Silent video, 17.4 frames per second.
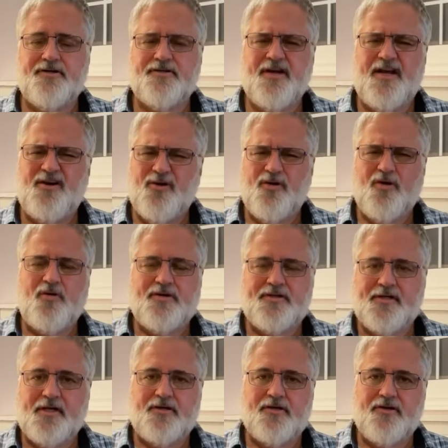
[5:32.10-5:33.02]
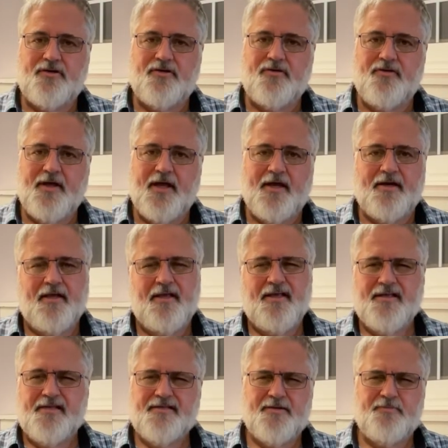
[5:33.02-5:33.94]
I don't always get to do that.
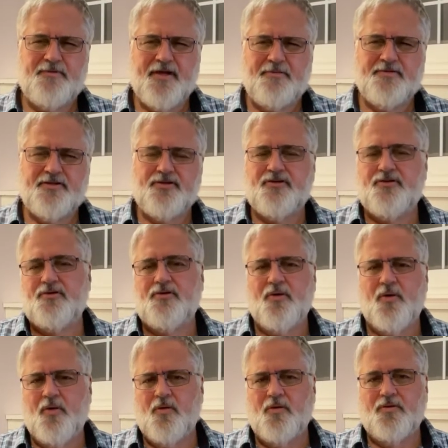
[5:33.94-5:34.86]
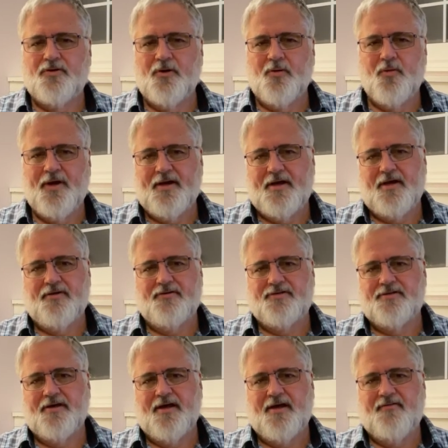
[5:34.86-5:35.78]
Sometimes it's too cold or wet
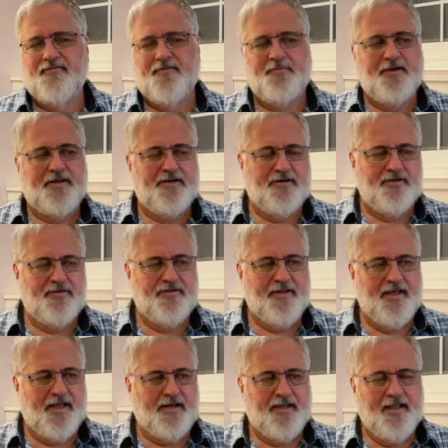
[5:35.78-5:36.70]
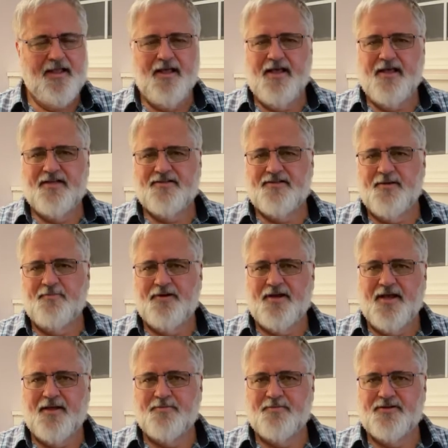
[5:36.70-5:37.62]
outside for me to do that.
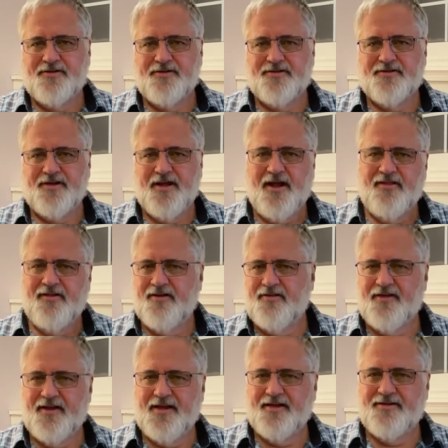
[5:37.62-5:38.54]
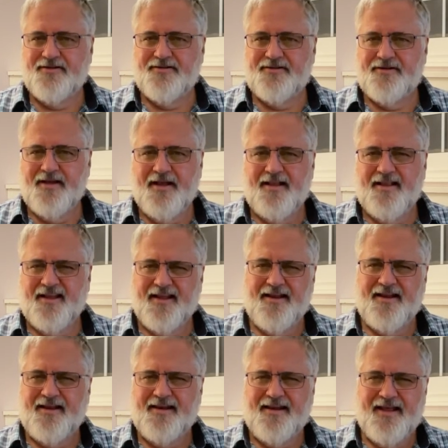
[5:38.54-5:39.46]
Sometimes there's other things. I
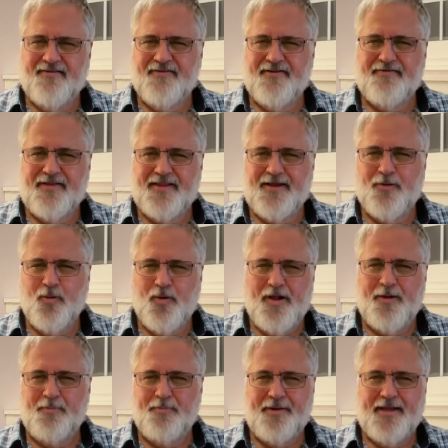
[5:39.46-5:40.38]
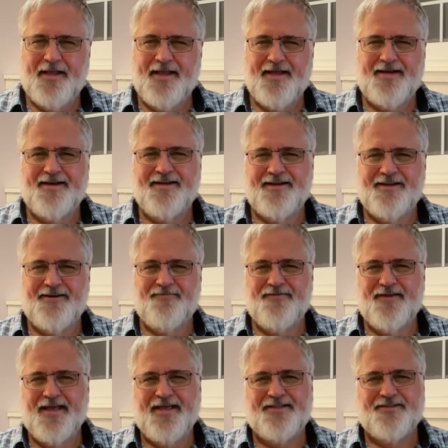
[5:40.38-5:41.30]
like to have everything well planned in
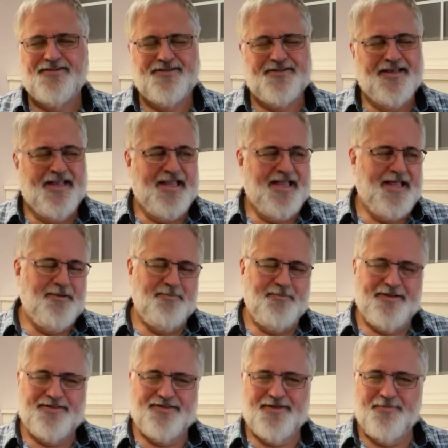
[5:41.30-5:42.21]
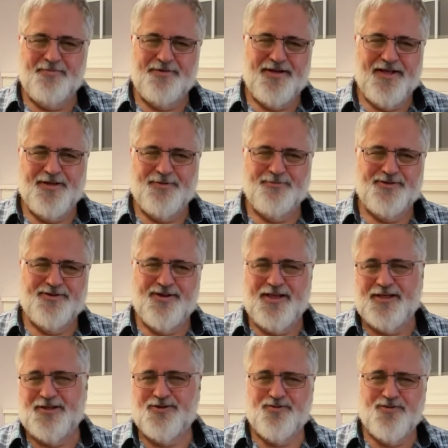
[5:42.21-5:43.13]
advance, but sometimes
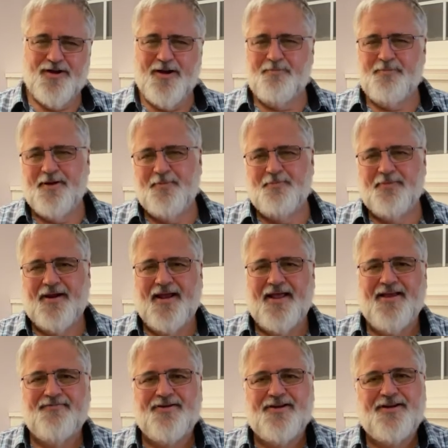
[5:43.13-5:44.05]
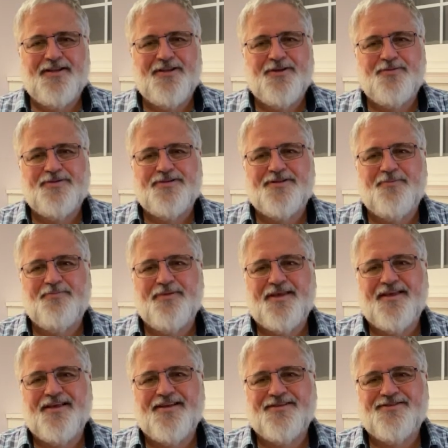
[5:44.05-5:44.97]
things crop up and I have to deal with
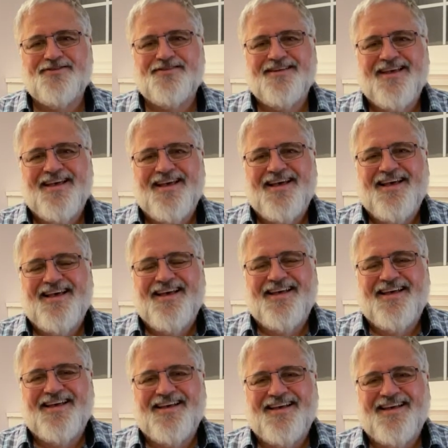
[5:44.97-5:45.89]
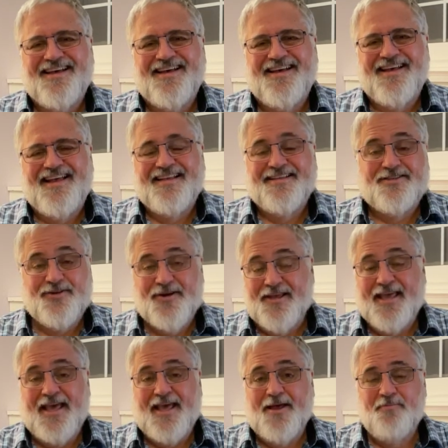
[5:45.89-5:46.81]
something else. And so I
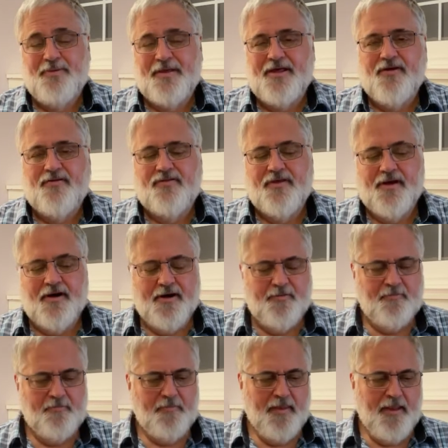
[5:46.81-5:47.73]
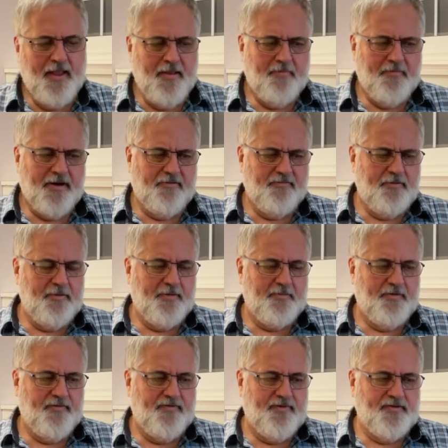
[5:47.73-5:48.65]
can't be out there. But I
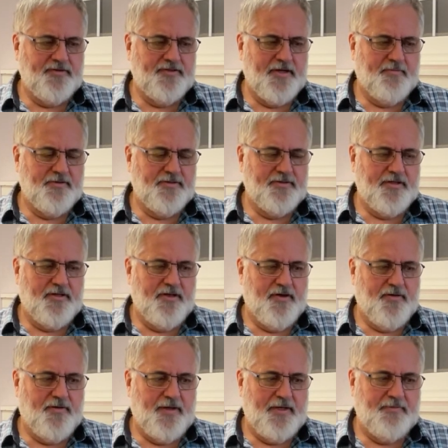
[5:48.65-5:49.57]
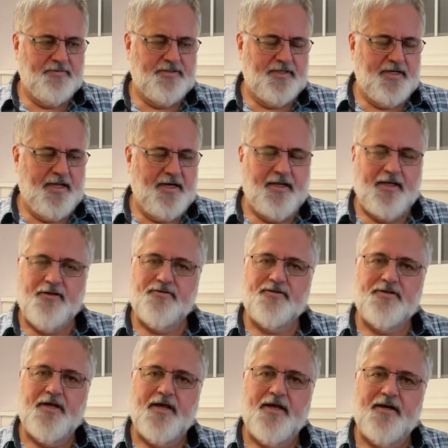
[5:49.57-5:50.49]
remember a few summers ago, I was standing
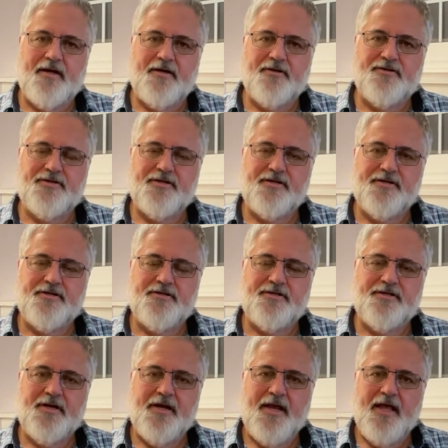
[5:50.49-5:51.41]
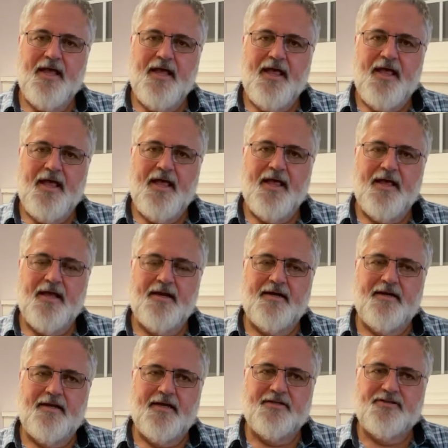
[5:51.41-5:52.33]
outside our church
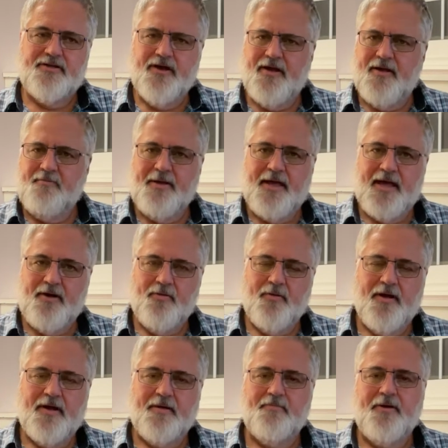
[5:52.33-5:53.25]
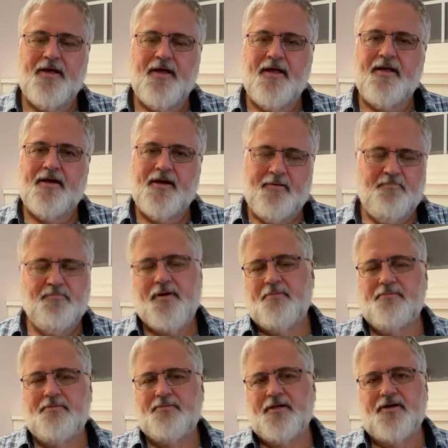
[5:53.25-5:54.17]
and I saw a man walk by and I
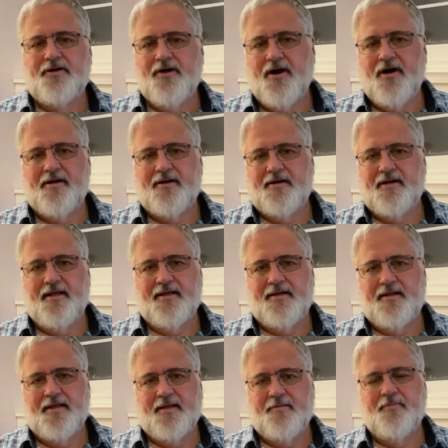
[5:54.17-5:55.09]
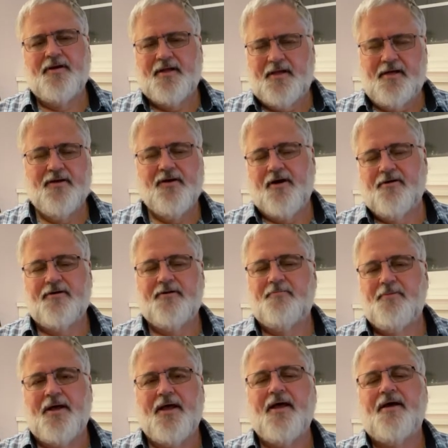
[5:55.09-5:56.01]
probably nodded at him and he
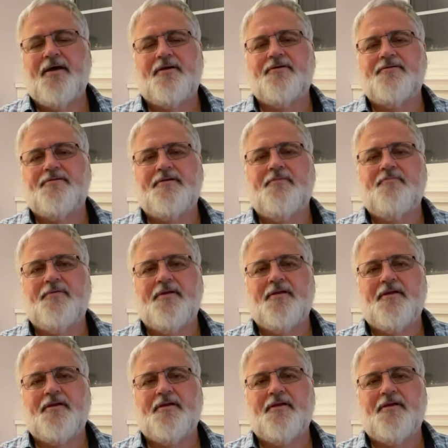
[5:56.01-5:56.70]
nodded back or something.